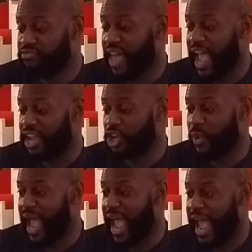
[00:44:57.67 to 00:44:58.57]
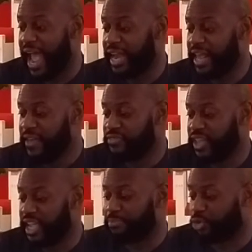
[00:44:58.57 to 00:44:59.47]
that you had
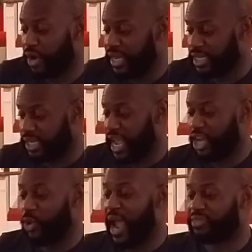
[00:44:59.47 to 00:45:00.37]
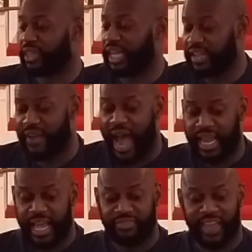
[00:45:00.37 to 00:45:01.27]
the priest and you had the
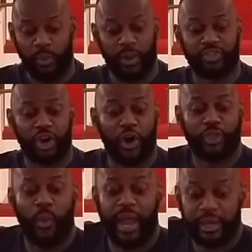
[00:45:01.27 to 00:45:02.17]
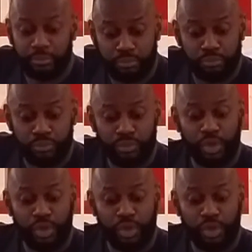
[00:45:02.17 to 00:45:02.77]
Levite that went the other way.